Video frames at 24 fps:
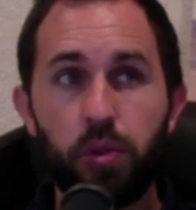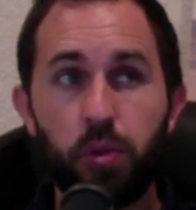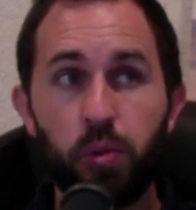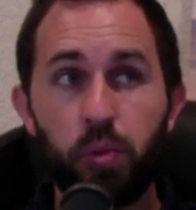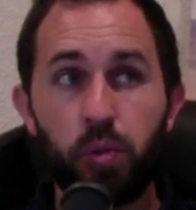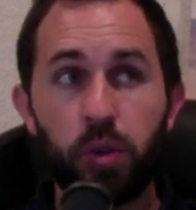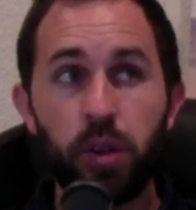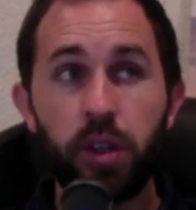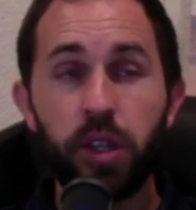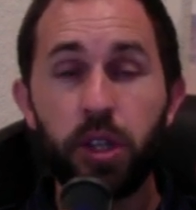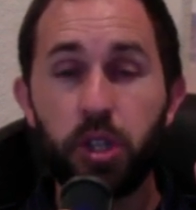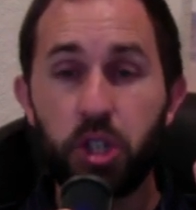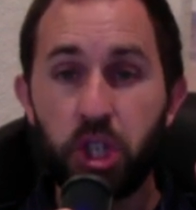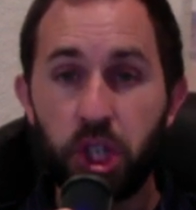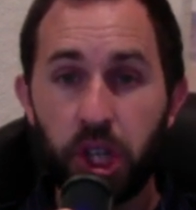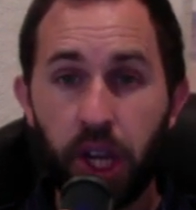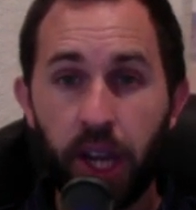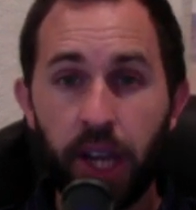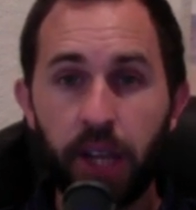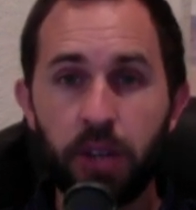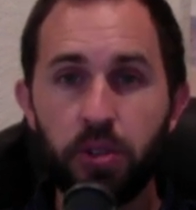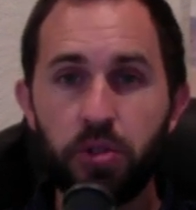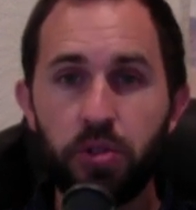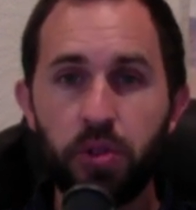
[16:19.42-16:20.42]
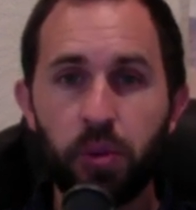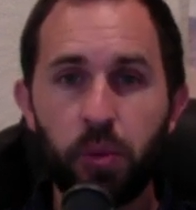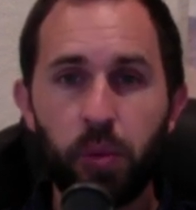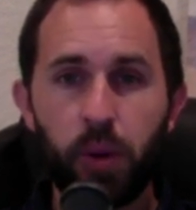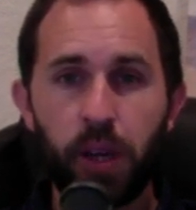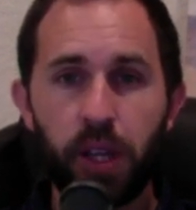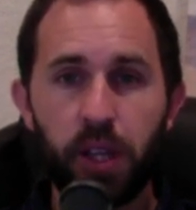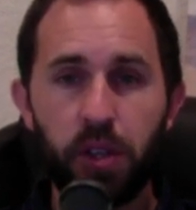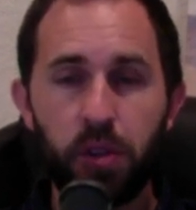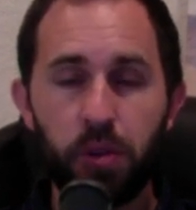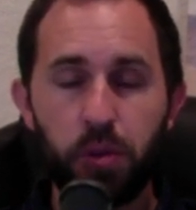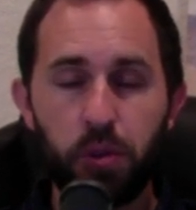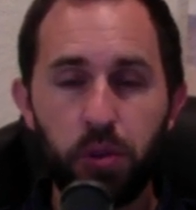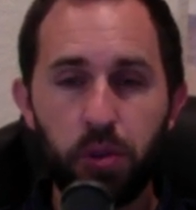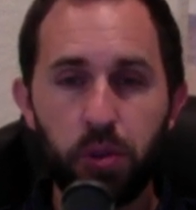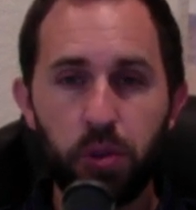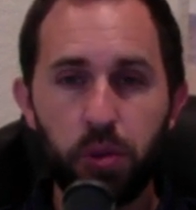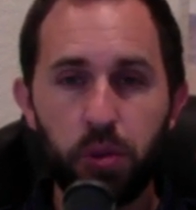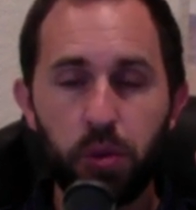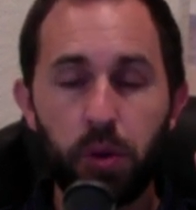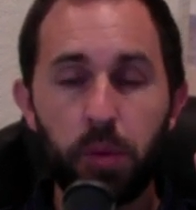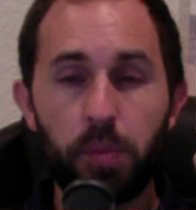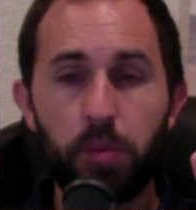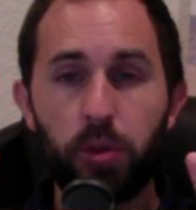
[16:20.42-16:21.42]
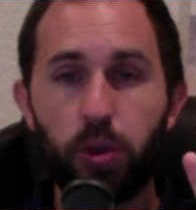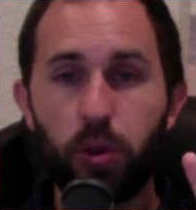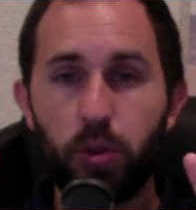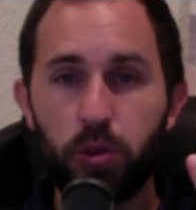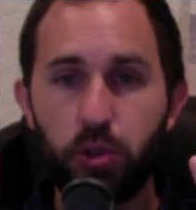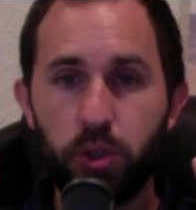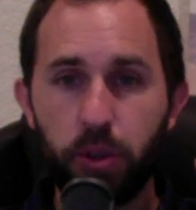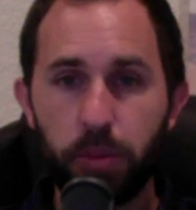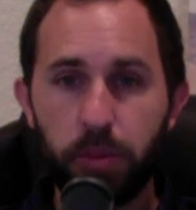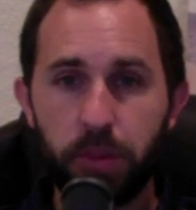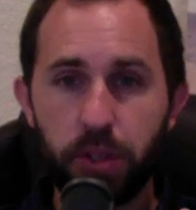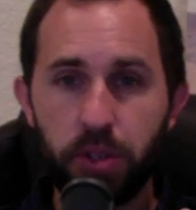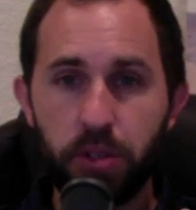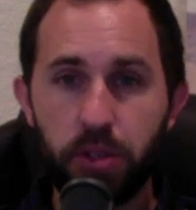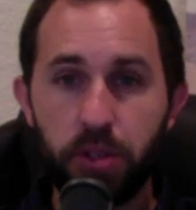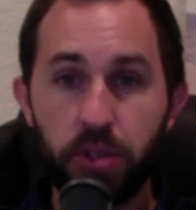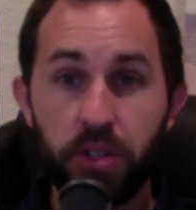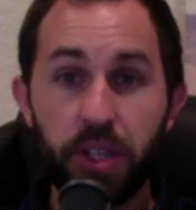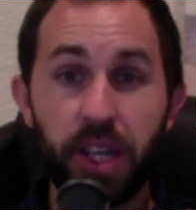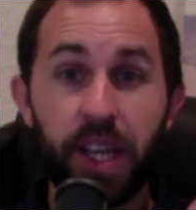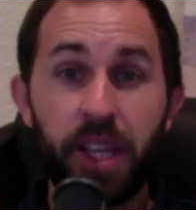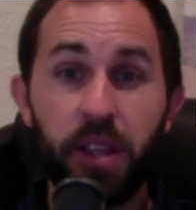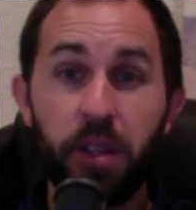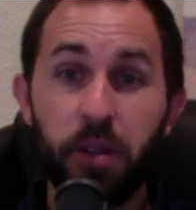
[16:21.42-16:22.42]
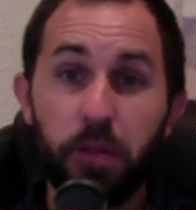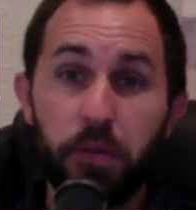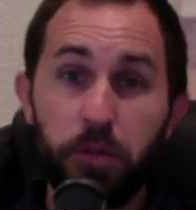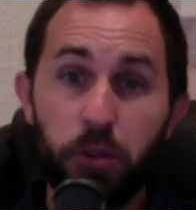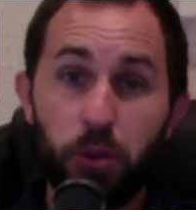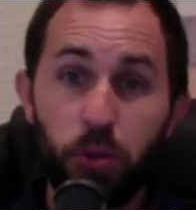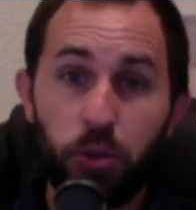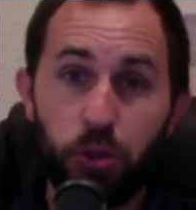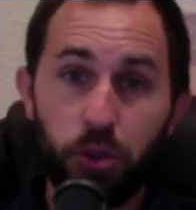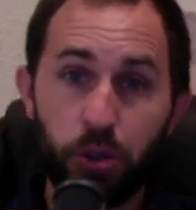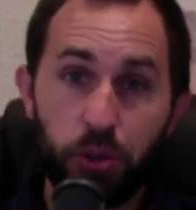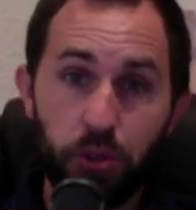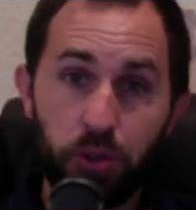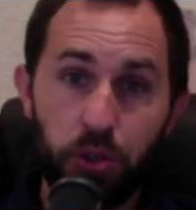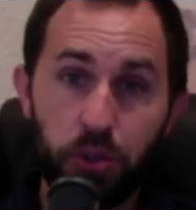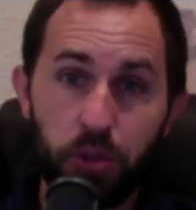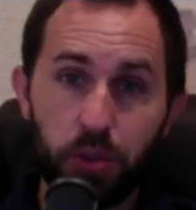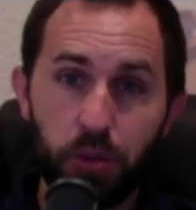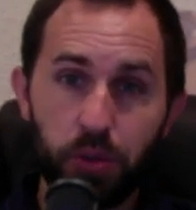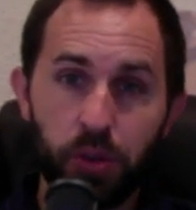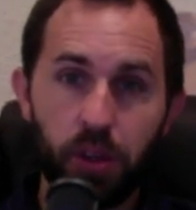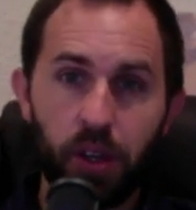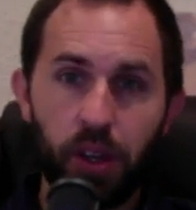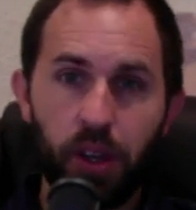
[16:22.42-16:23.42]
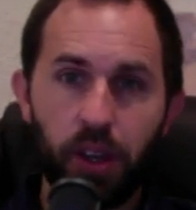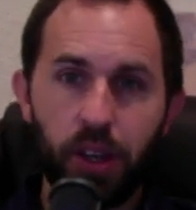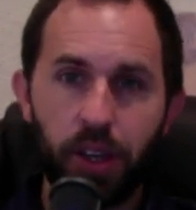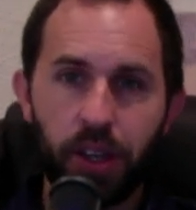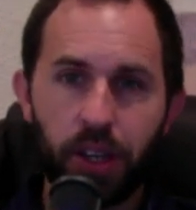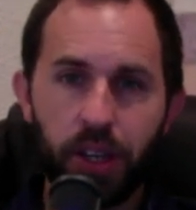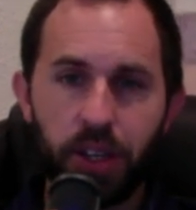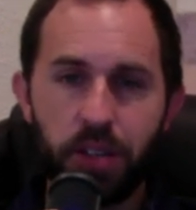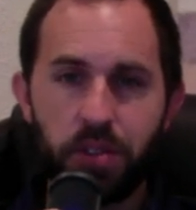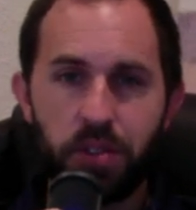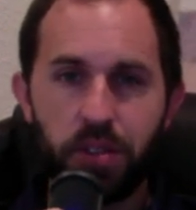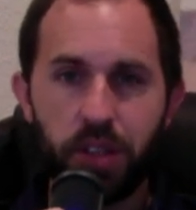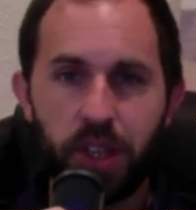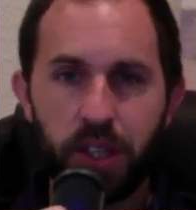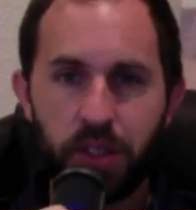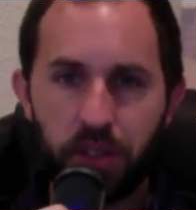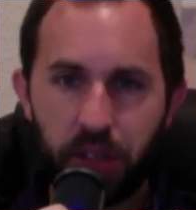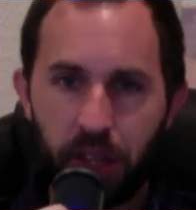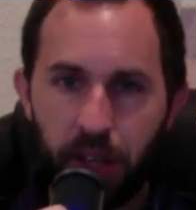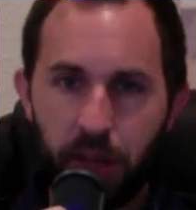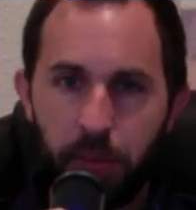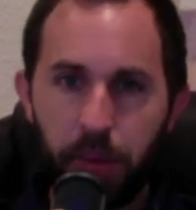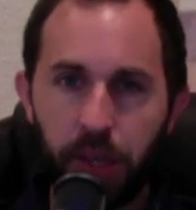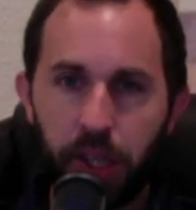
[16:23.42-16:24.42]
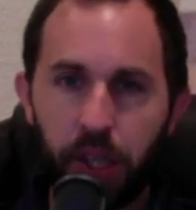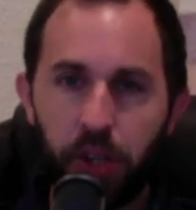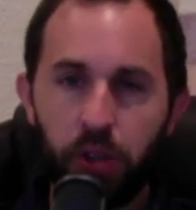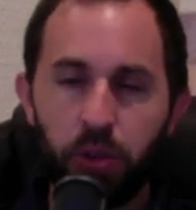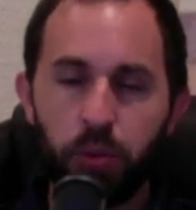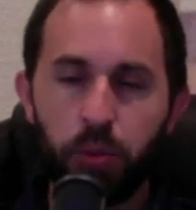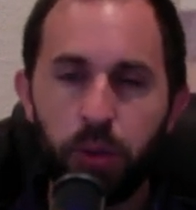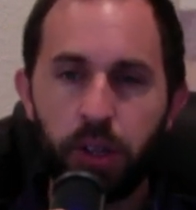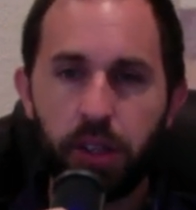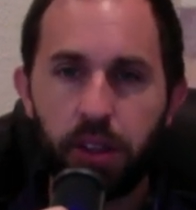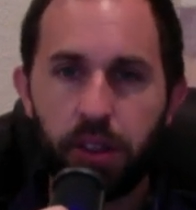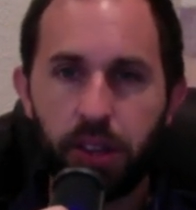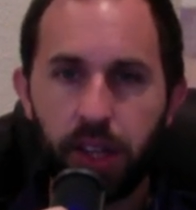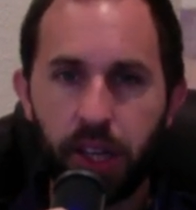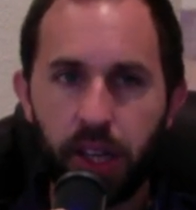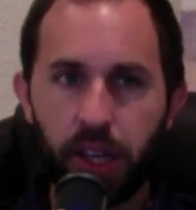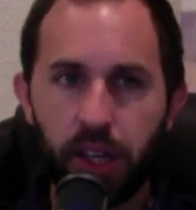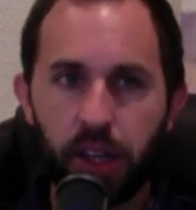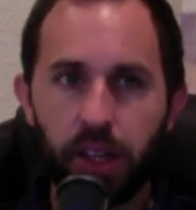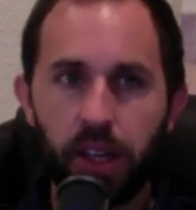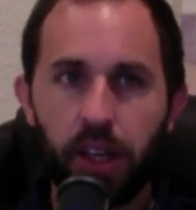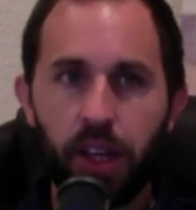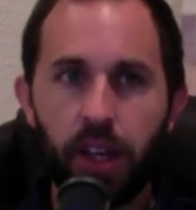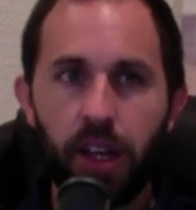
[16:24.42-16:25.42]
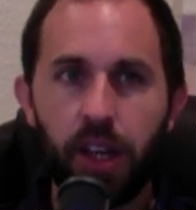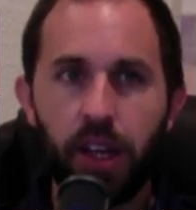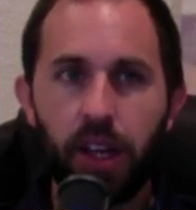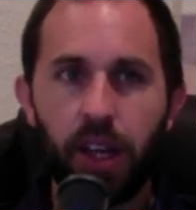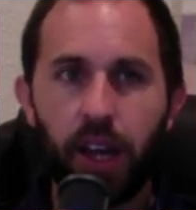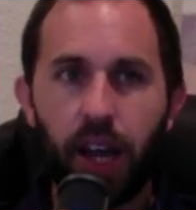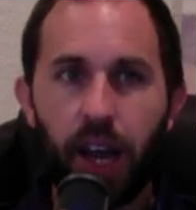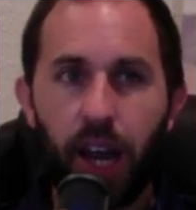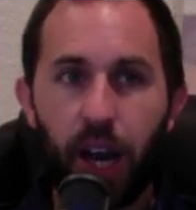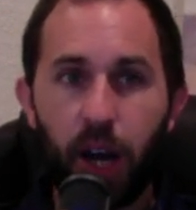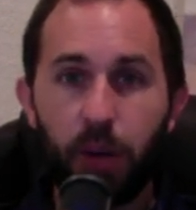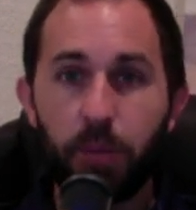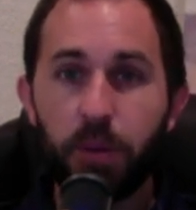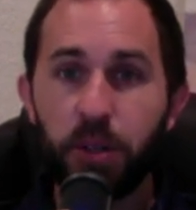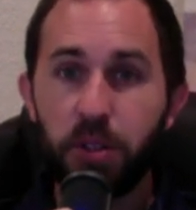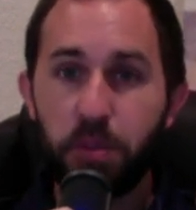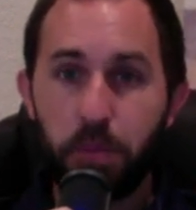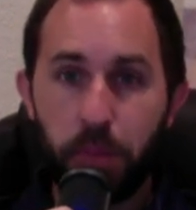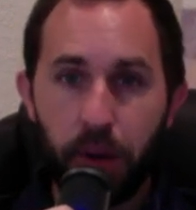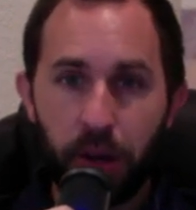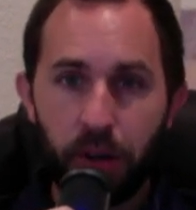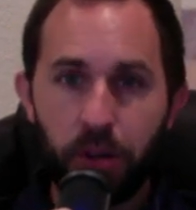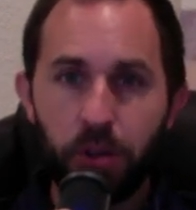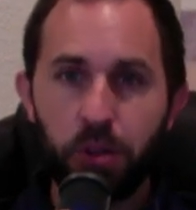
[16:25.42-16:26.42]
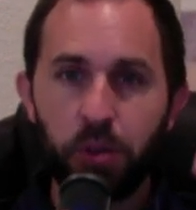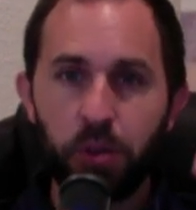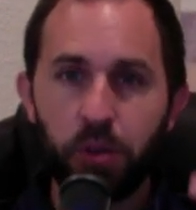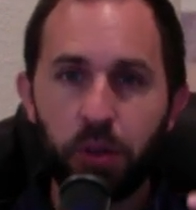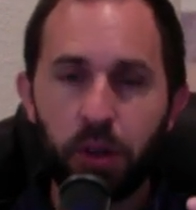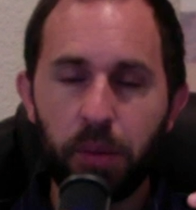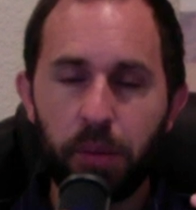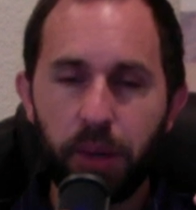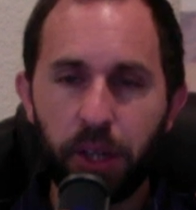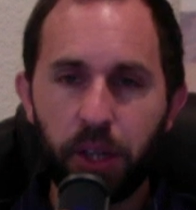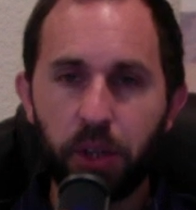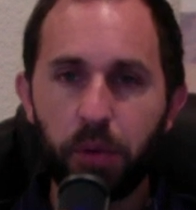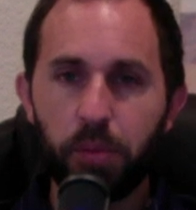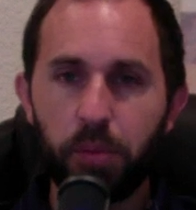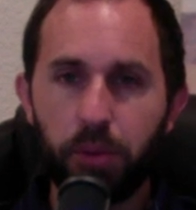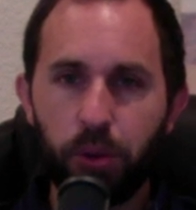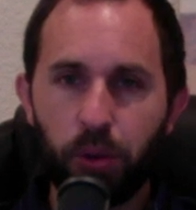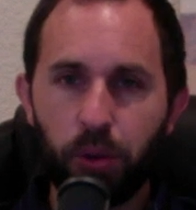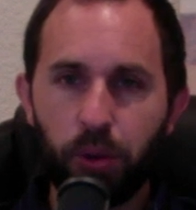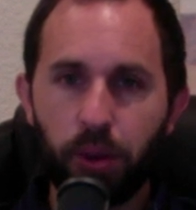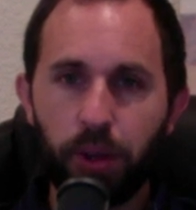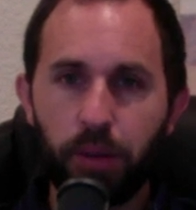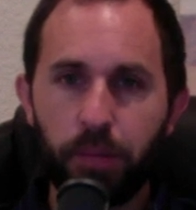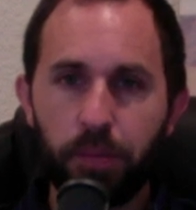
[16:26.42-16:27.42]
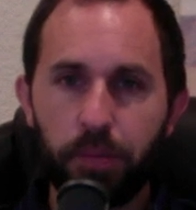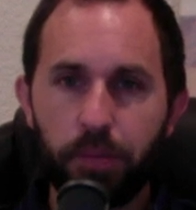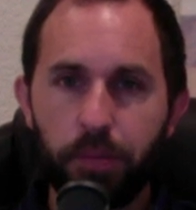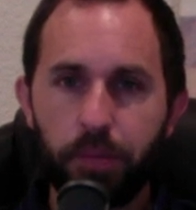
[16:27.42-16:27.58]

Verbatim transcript: really change the way you approach your business in the future too. Because it's gonna make you rethink how much better you can make your program,